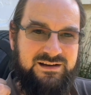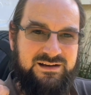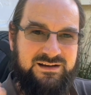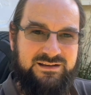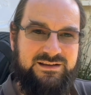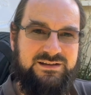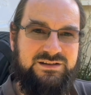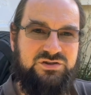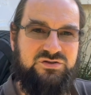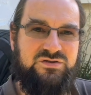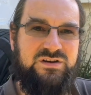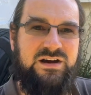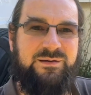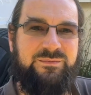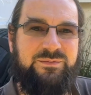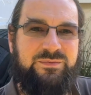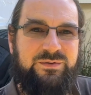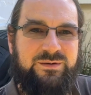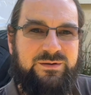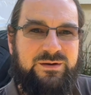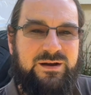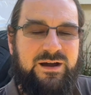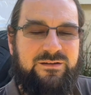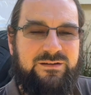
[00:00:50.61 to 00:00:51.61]
the strap
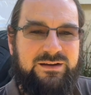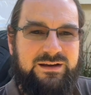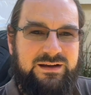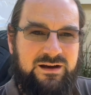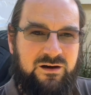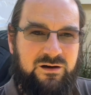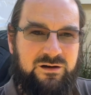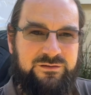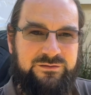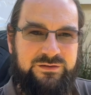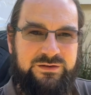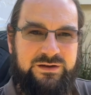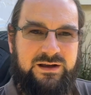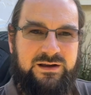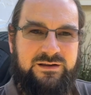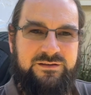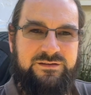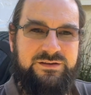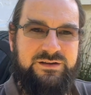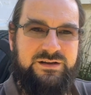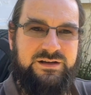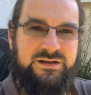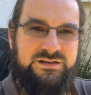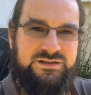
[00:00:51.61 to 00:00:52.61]
going over
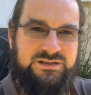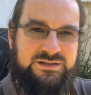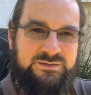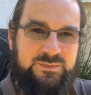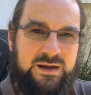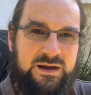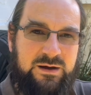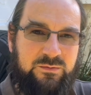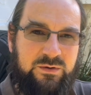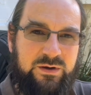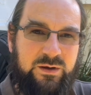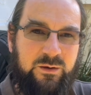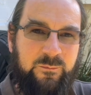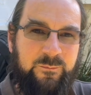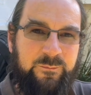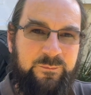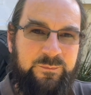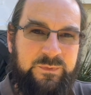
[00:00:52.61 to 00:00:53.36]
the spare wheel.